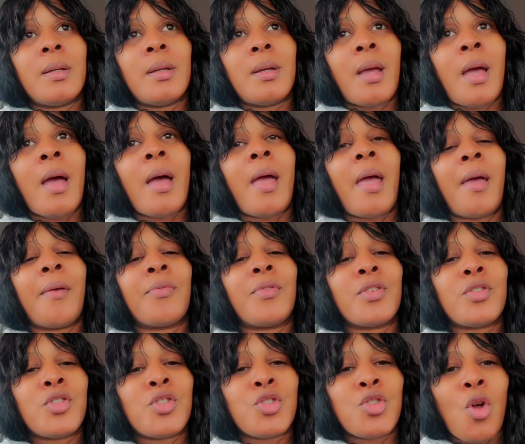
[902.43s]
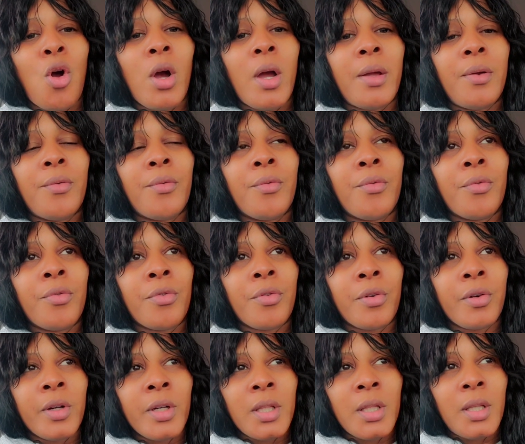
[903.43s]
I have to start
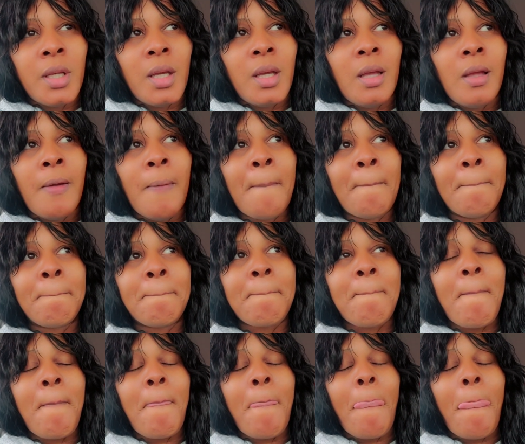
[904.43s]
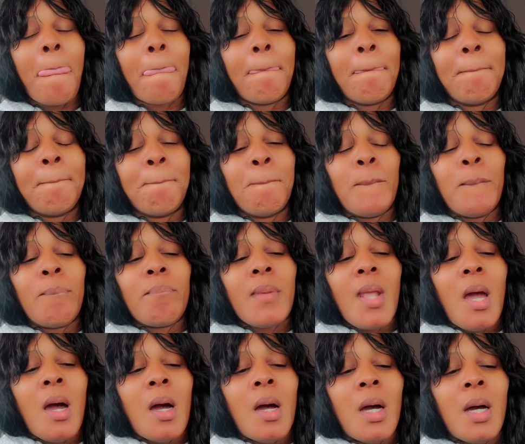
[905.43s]
really
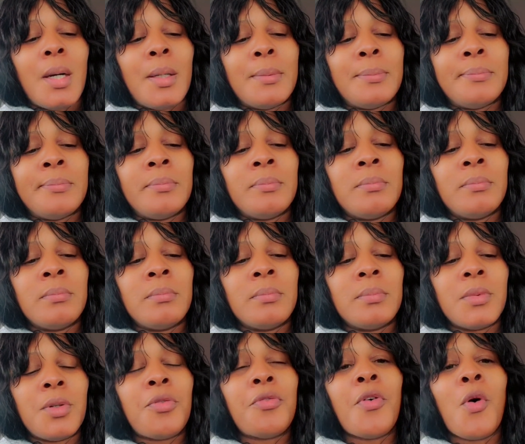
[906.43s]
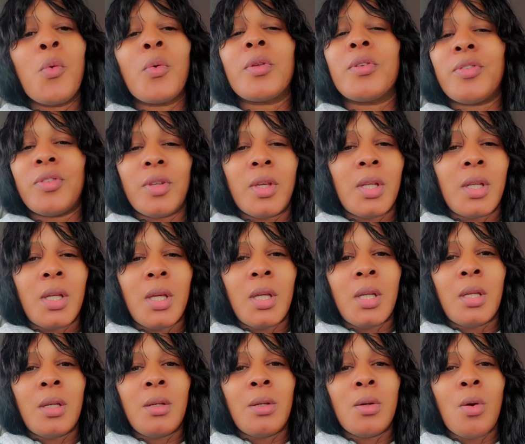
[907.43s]
um, focusing
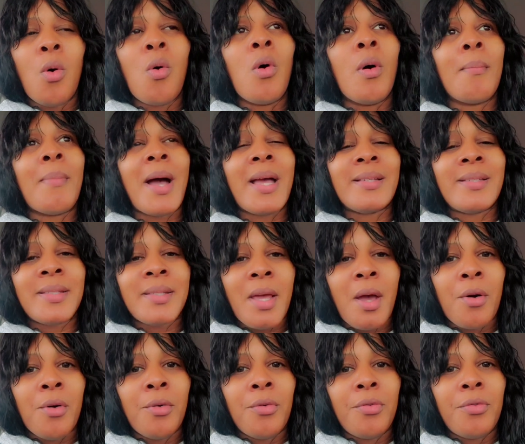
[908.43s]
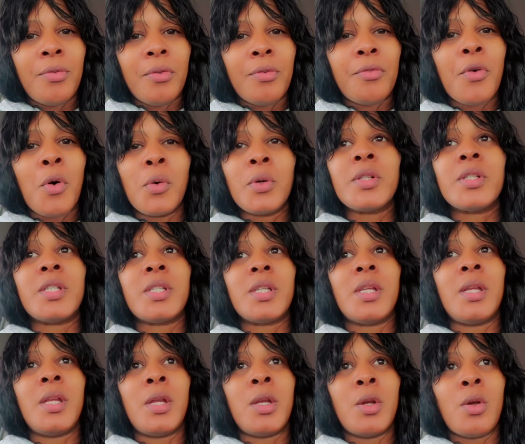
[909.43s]
in on myself,
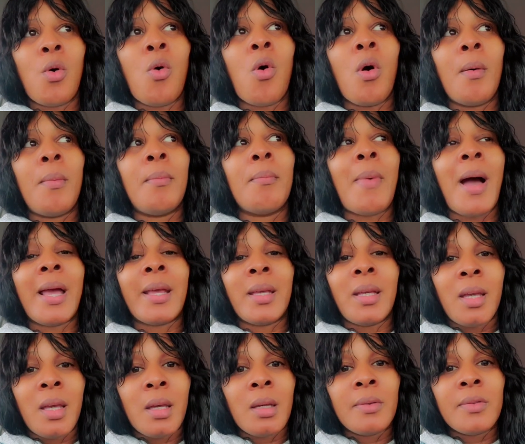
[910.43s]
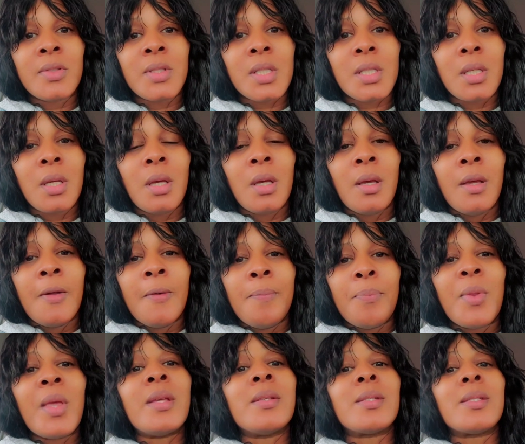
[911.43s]
focusing in on my gifts,
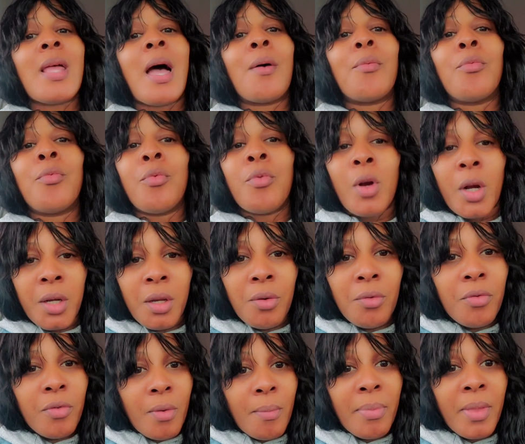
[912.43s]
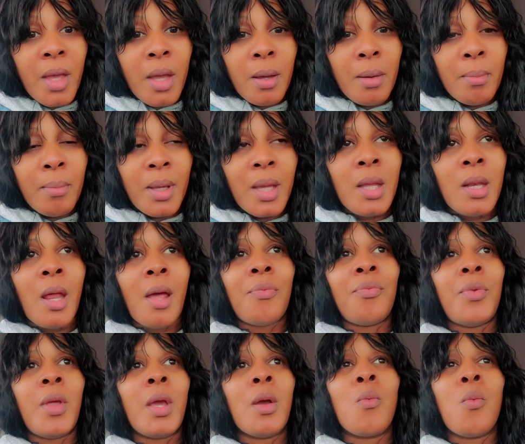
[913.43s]
and stop running from them. And I
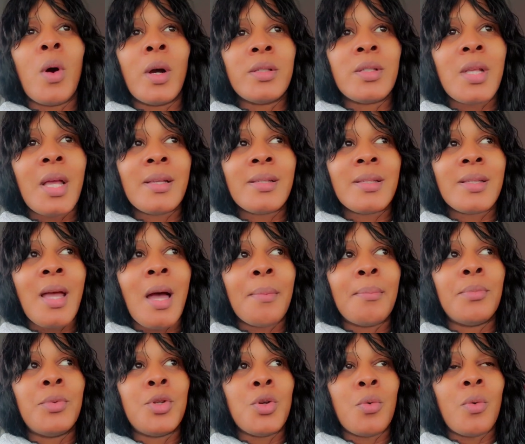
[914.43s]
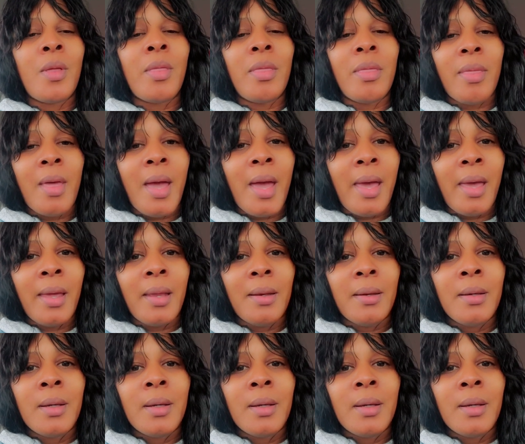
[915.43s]
think once I stop doing that,